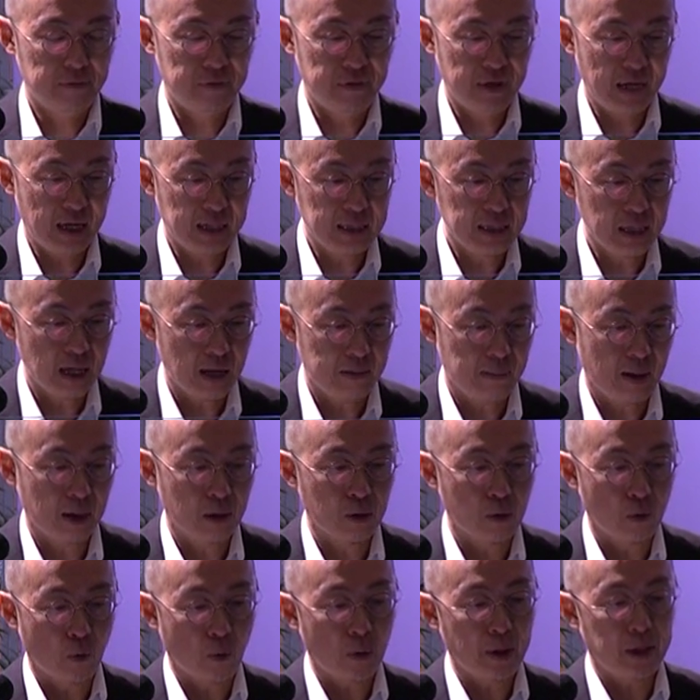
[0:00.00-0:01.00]
Vietnam are
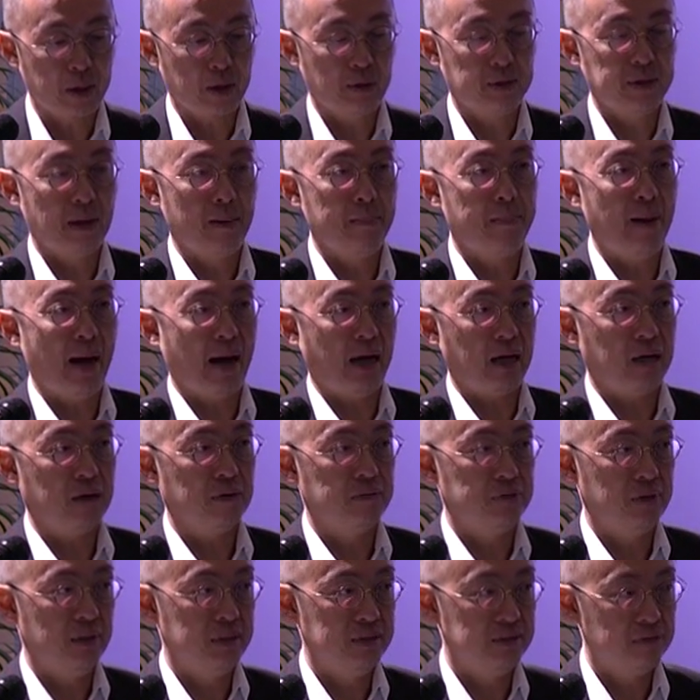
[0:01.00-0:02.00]
growing on the back
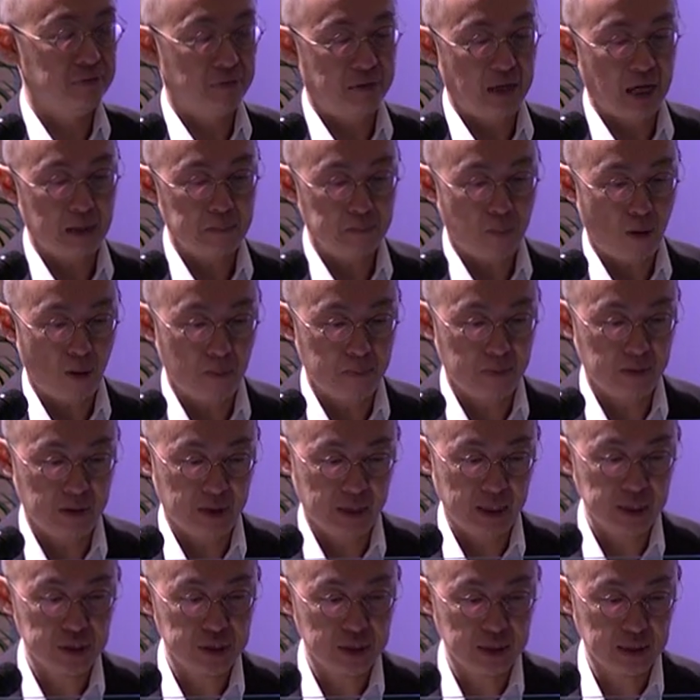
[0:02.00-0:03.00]
of these young
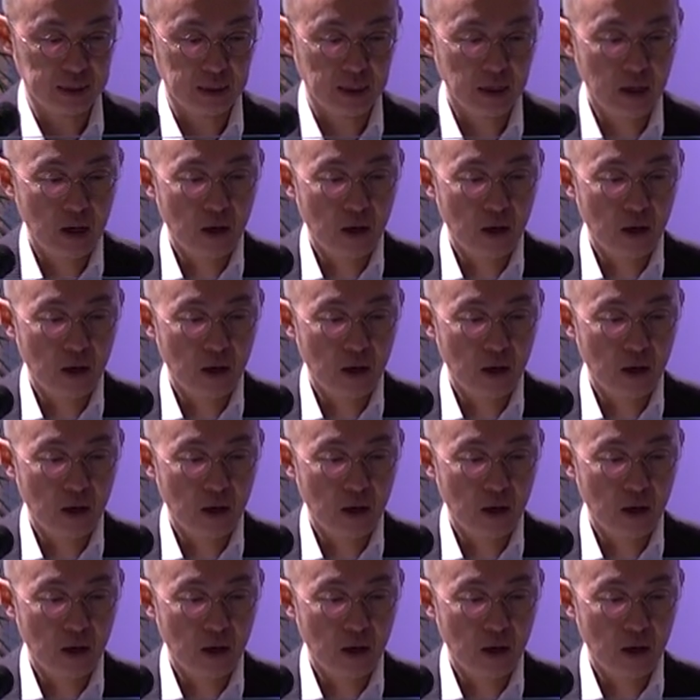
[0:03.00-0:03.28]
populations,